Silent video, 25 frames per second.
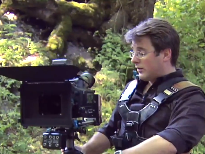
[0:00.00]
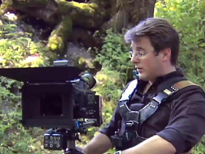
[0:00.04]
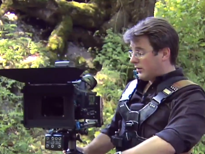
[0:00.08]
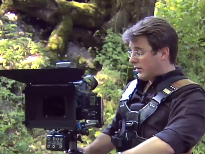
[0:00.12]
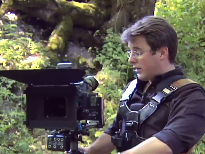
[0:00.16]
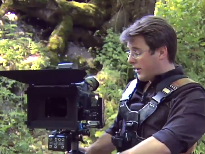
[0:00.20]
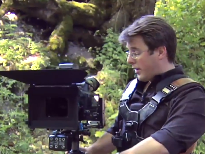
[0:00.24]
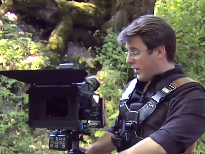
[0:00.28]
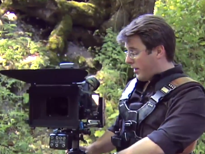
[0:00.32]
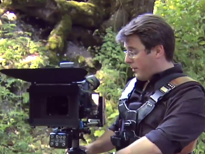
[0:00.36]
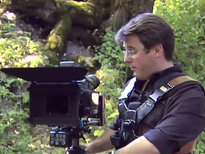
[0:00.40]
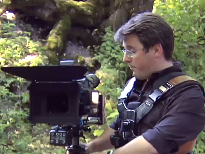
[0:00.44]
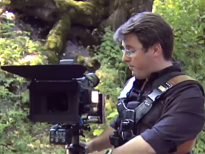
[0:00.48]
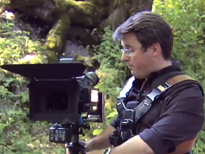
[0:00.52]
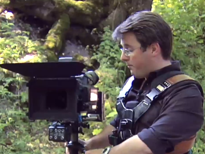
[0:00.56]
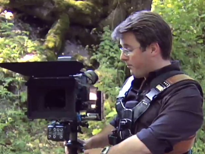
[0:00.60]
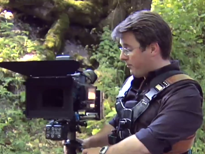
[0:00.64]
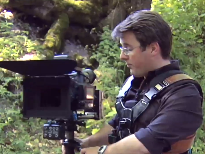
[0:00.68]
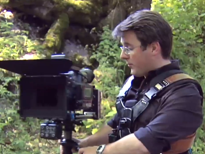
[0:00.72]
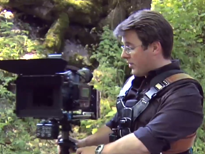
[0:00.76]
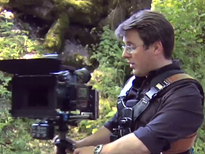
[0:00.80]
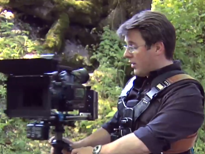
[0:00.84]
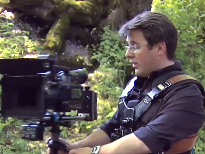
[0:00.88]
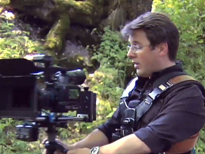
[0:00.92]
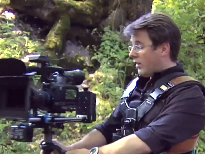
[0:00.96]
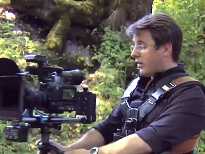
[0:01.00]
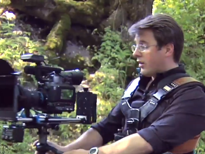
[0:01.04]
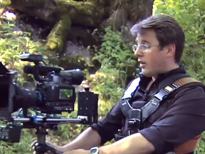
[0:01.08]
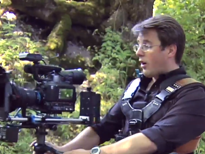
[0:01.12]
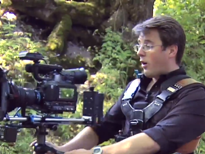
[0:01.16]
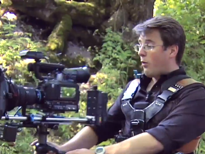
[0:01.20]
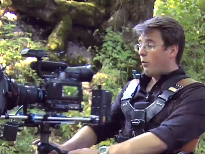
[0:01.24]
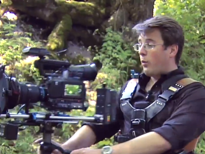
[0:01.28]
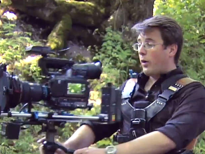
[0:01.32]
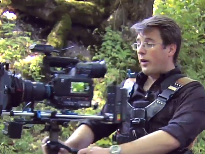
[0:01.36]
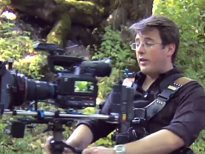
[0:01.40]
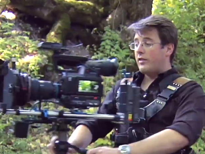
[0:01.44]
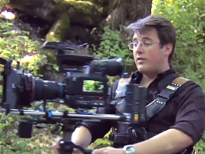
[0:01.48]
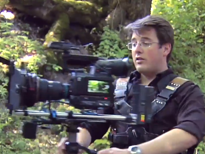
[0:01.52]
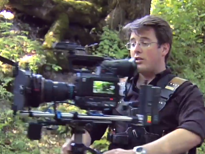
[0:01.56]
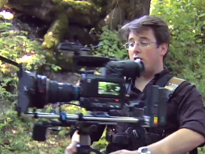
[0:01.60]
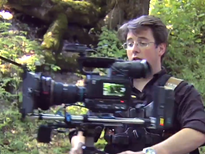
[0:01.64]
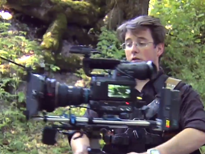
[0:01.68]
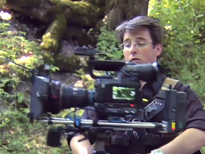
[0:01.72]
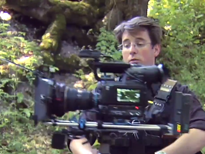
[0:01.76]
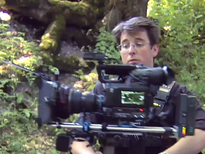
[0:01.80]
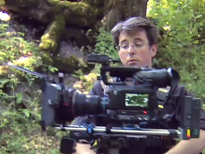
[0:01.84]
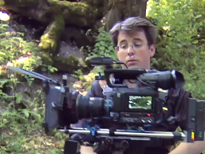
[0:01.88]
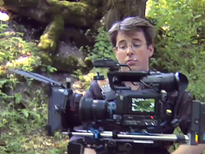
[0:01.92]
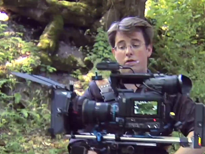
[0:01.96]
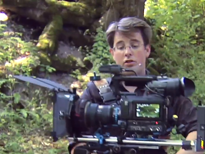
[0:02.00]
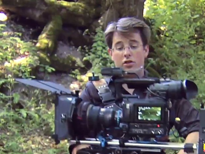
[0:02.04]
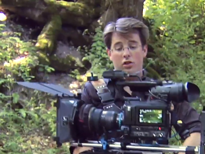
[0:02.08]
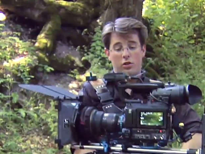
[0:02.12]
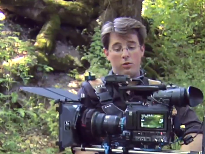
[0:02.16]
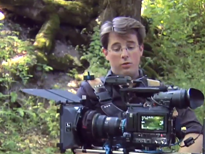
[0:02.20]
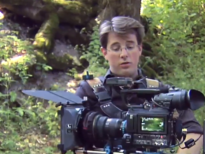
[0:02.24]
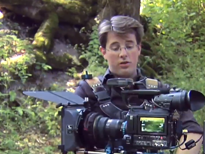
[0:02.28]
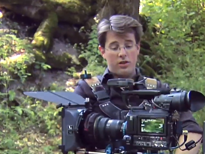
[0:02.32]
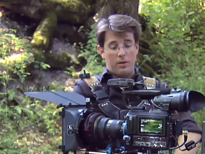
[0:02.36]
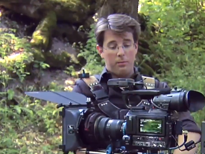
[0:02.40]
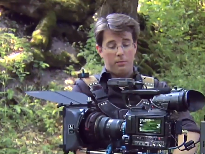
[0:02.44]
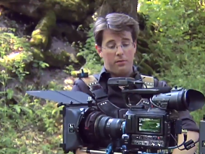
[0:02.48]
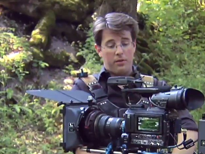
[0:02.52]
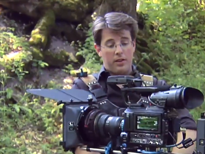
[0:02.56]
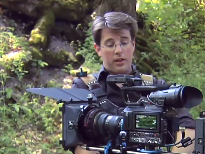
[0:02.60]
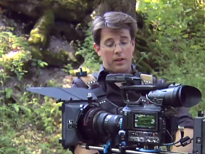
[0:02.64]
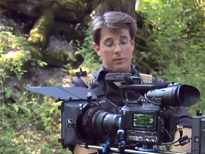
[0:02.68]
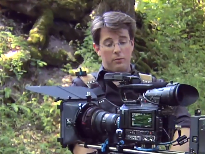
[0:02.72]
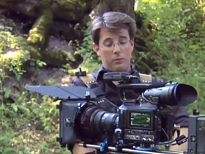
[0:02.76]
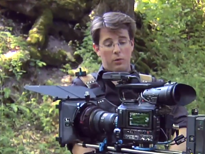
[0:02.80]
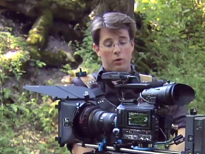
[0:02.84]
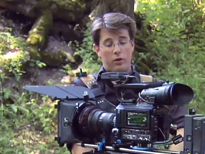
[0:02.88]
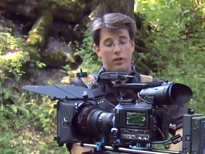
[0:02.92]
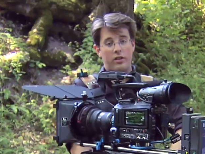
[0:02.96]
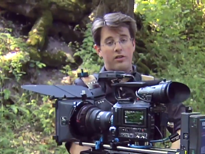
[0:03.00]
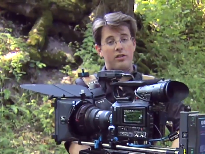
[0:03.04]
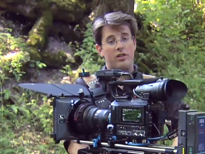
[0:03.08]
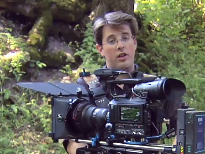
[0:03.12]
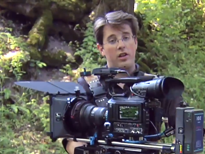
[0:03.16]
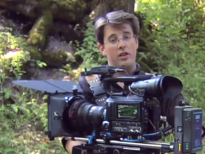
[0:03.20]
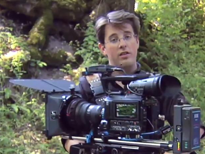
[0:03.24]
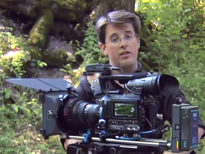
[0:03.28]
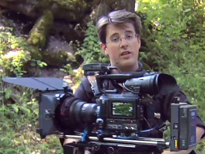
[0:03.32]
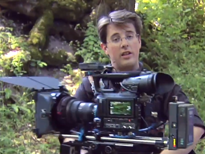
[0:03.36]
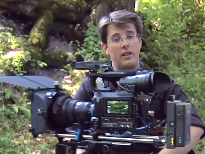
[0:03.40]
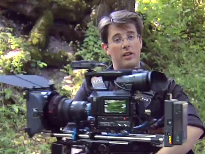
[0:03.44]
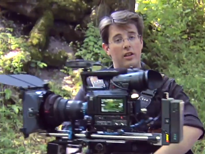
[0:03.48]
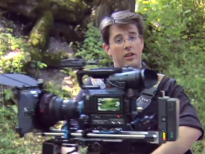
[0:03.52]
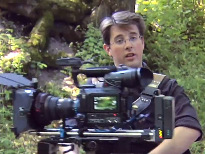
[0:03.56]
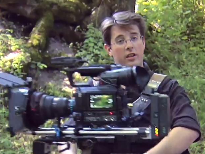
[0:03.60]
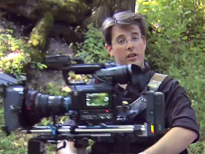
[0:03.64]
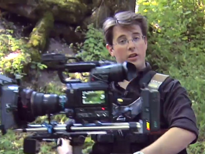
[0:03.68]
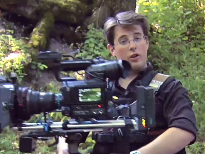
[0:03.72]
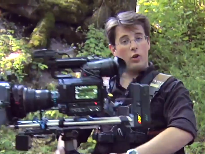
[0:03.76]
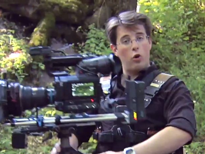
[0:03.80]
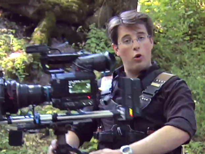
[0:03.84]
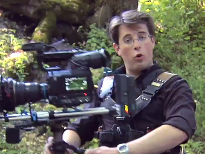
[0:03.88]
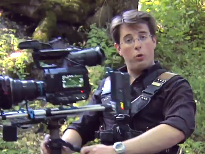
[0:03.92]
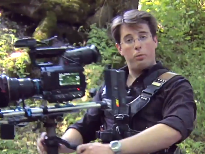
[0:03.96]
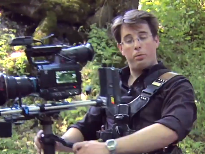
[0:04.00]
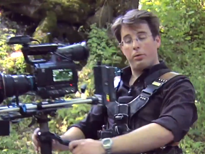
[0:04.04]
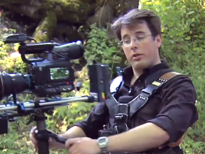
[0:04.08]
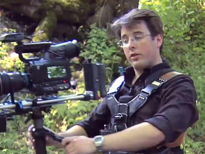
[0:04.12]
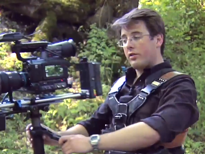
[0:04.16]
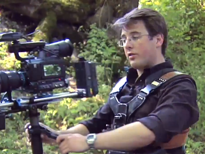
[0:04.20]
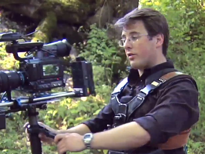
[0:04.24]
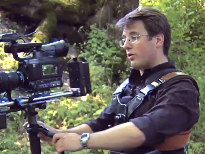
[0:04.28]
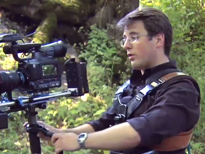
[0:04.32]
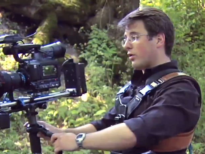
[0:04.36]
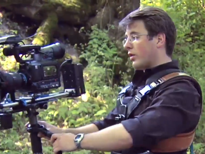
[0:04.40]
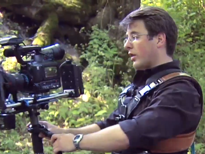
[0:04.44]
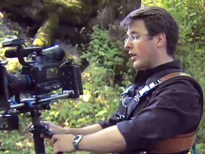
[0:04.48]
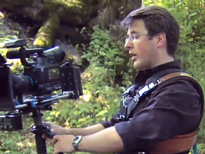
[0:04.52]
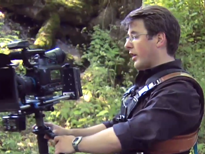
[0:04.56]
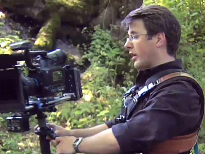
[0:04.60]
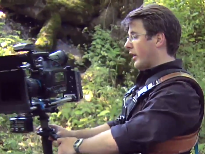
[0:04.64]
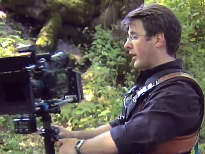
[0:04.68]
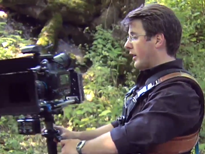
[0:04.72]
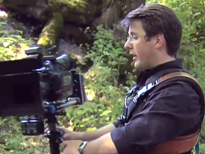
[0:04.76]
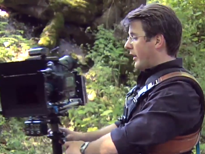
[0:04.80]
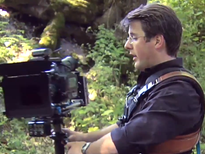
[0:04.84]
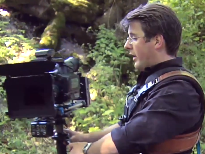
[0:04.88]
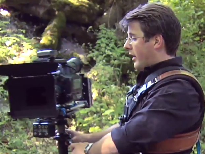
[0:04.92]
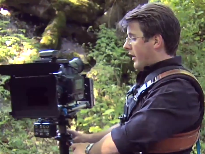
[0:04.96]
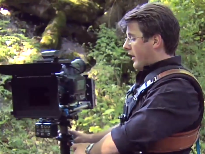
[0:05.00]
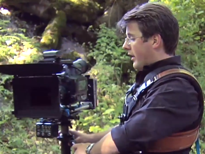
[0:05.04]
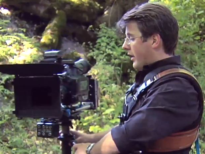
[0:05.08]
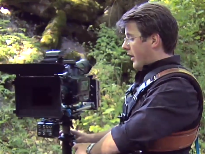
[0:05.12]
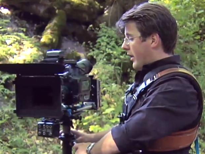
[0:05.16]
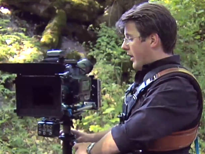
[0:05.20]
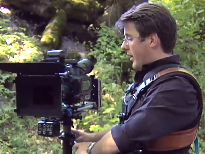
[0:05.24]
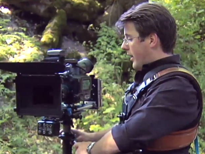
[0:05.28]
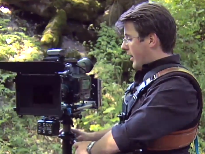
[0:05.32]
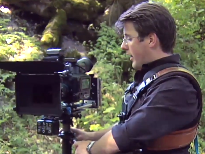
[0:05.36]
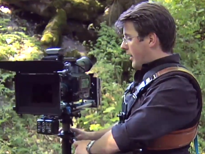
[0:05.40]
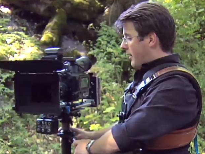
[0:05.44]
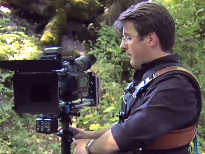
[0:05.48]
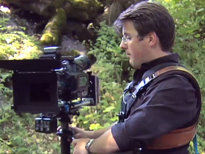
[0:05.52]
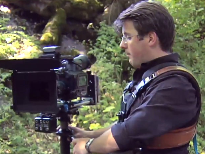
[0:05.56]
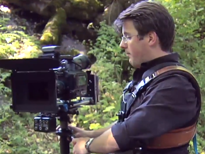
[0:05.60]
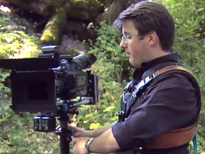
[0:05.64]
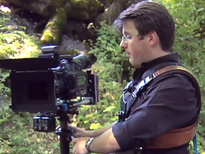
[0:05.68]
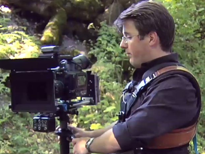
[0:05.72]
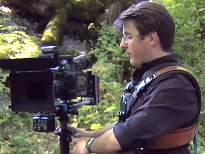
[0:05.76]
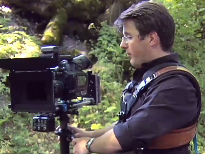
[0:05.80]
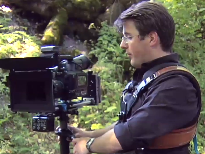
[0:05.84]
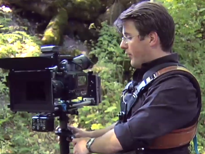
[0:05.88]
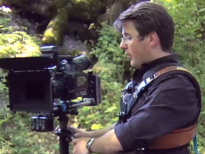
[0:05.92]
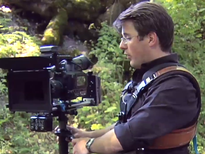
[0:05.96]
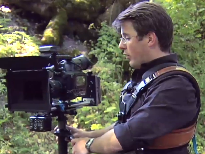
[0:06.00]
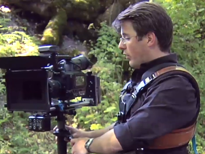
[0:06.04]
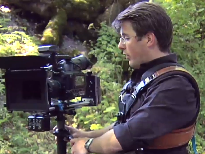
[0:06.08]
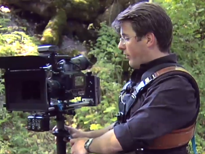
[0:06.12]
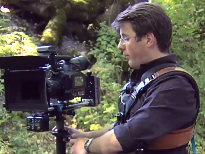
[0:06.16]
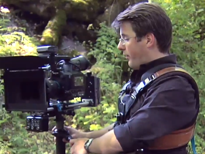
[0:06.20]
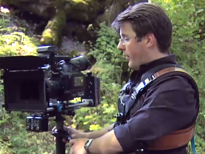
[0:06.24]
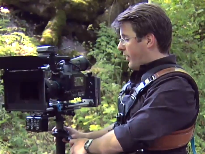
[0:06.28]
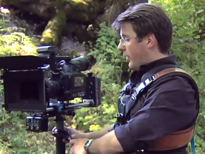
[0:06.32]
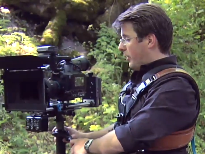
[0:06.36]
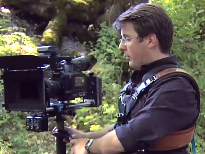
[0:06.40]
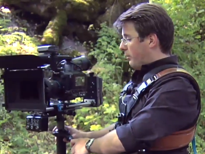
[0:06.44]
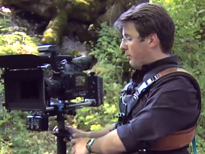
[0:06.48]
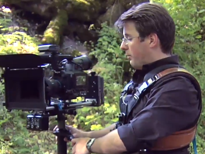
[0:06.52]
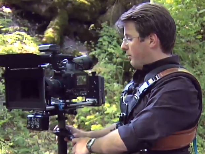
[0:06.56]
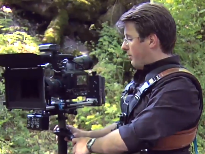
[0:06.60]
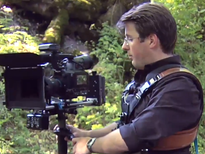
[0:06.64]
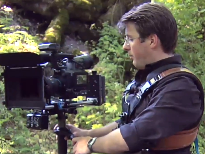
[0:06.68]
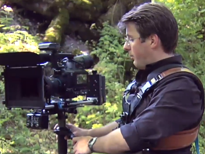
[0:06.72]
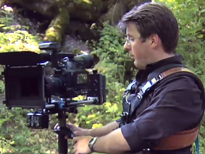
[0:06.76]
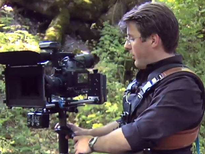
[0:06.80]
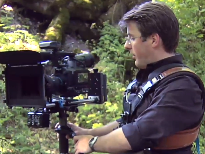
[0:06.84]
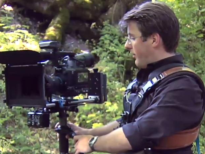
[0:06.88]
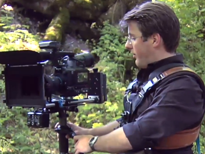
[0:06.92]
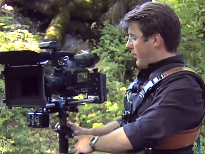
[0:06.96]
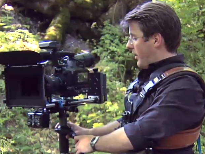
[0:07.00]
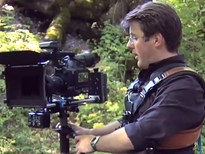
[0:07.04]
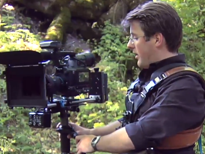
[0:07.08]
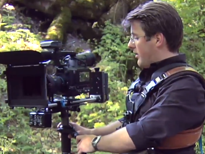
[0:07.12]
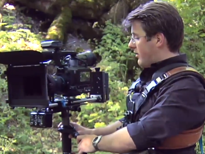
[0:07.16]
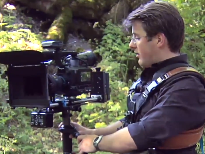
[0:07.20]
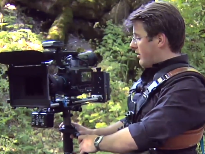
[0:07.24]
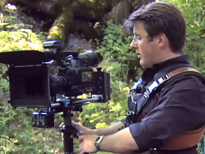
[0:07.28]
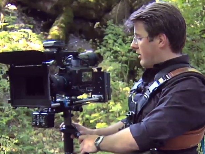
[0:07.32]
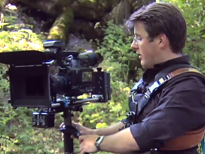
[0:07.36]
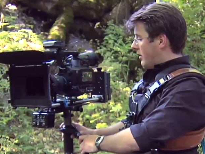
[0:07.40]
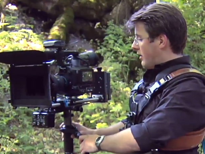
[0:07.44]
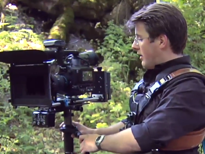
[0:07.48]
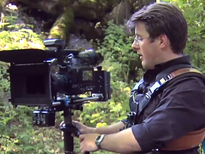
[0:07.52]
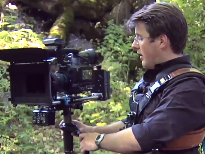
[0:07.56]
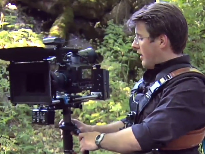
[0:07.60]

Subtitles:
Can't wait to shoot something more exciting like a corporate or a film with this,